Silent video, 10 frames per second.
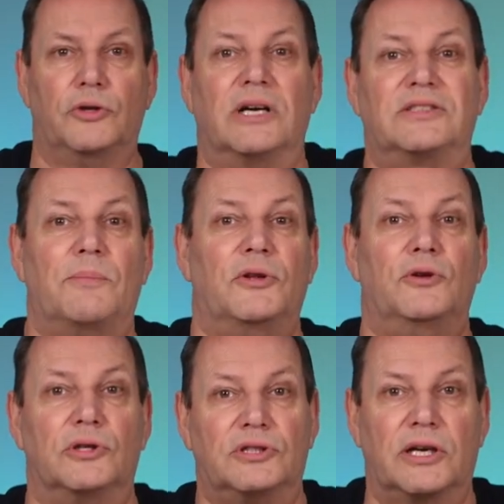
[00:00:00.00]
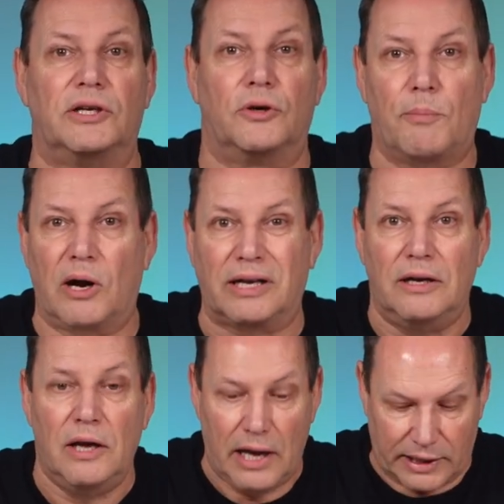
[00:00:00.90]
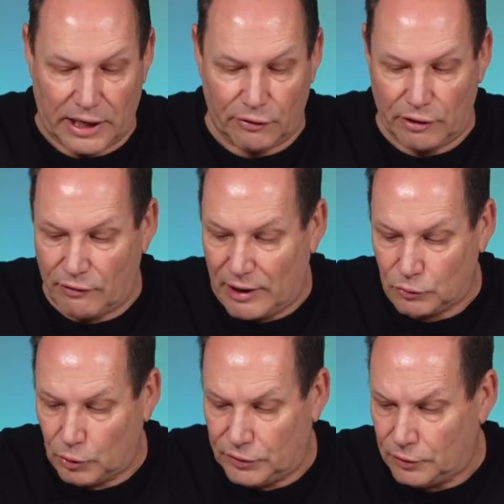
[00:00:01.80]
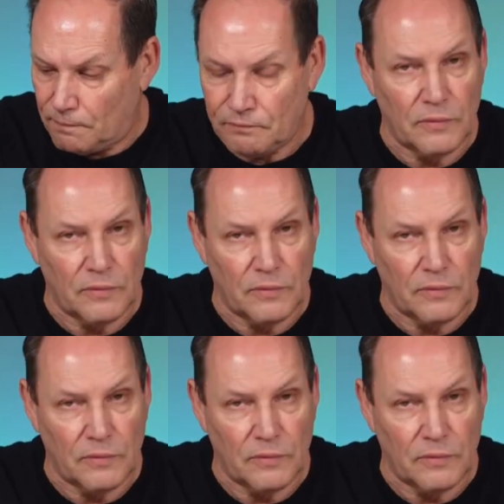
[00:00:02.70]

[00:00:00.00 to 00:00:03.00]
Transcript: You got something you can tuck in your pocket and carry around with you.